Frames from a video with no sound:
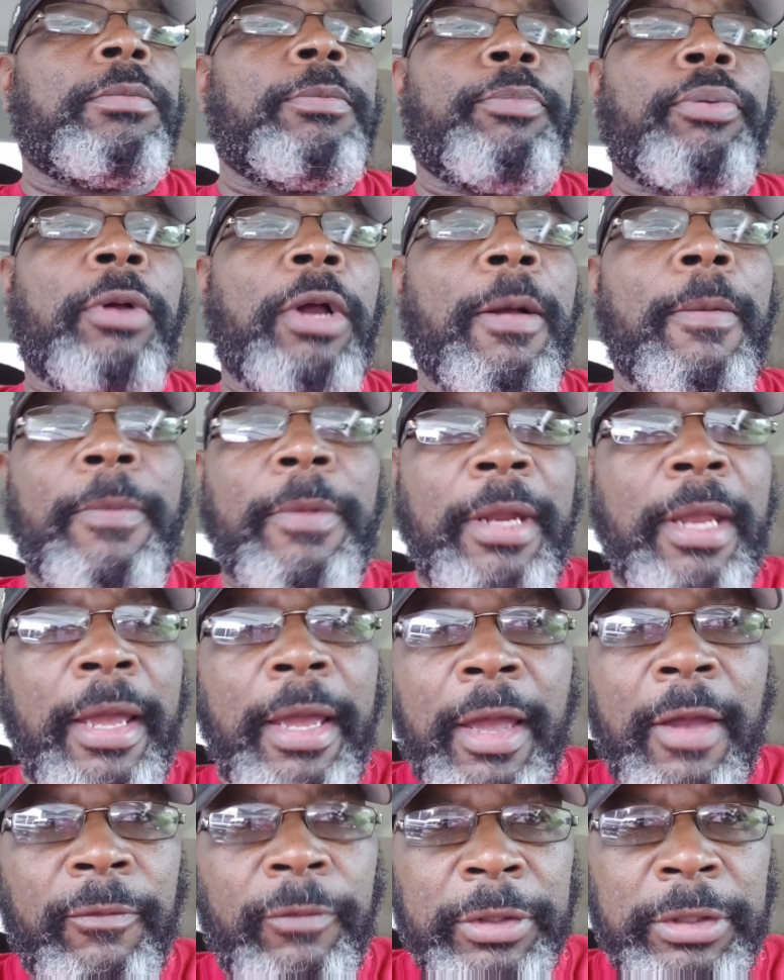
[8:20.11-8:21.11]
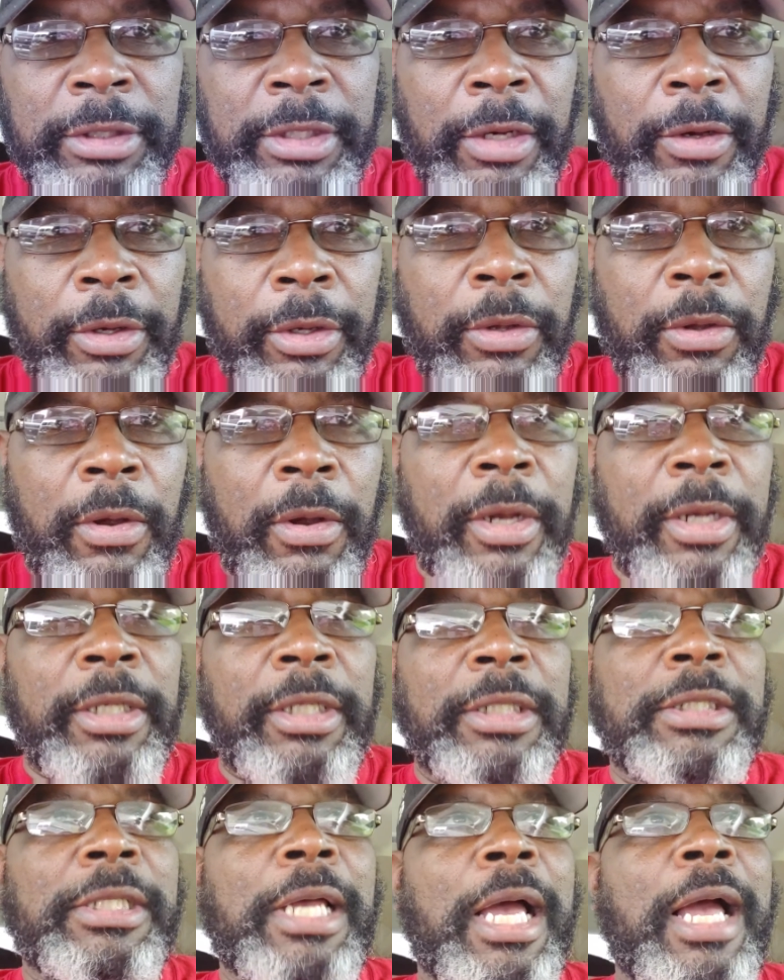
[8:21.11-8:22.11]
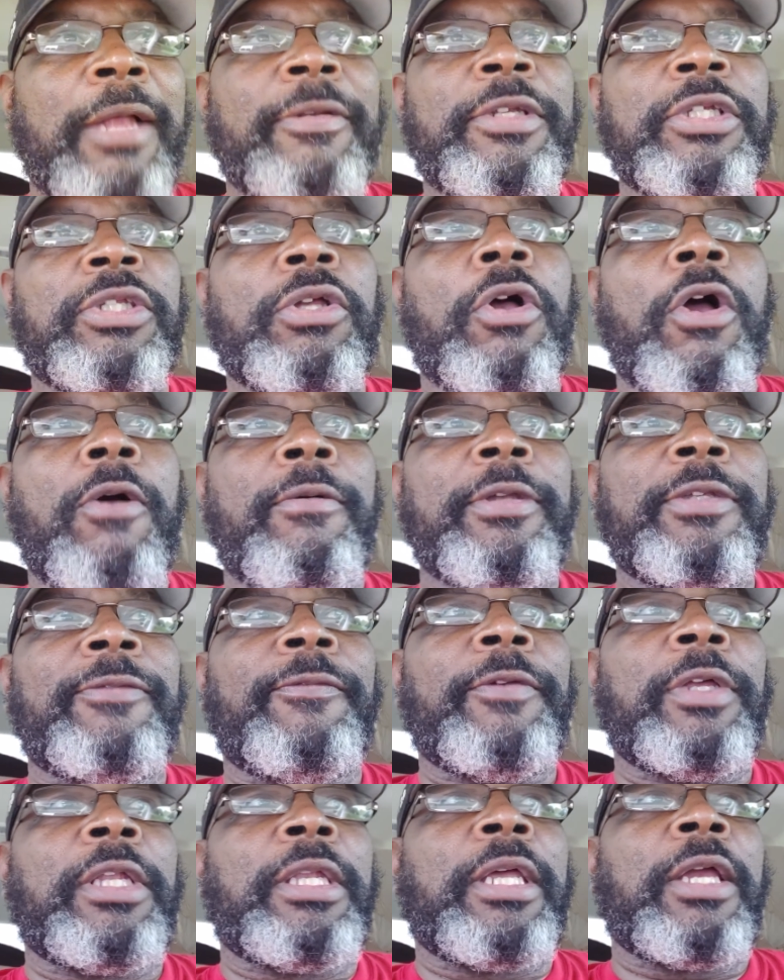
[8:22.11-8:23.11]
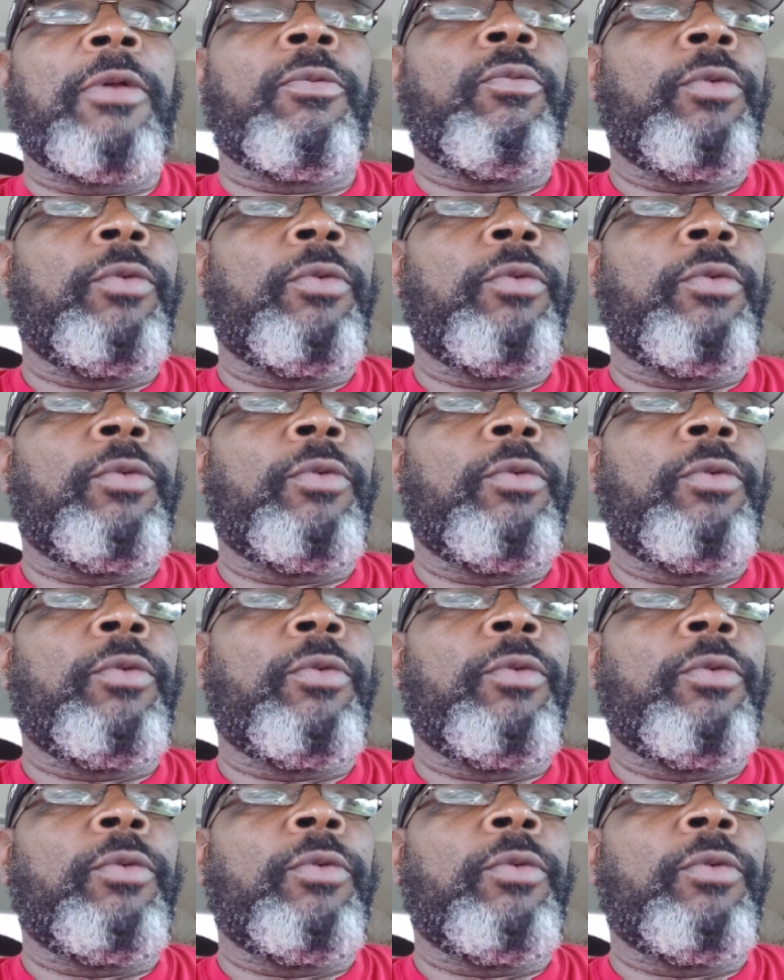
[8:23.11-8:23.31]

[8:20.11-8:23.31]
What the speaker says: problem that I have with Derek Carr is I just always feel like